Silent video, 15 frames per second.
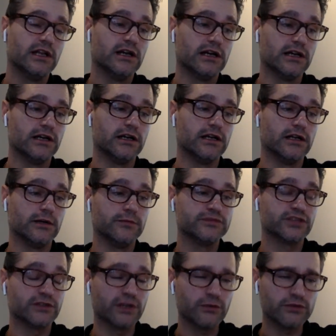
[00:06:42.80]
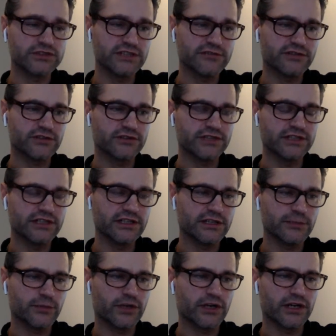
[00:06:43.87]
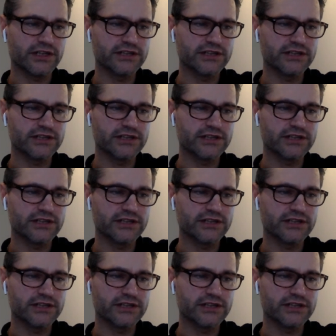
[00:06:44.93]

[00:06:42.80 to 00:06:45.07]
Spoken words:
So that was difficult. And the other part